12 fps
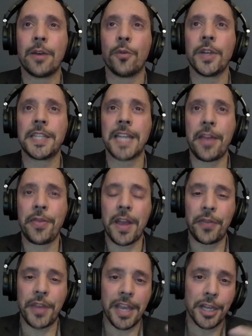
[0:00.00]
We said
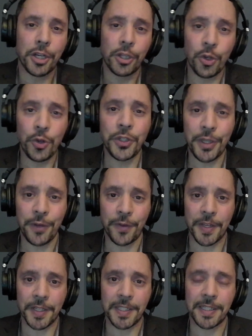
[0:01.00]
that the
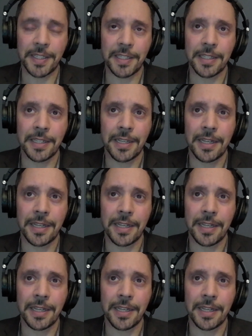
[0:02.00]
inclusivists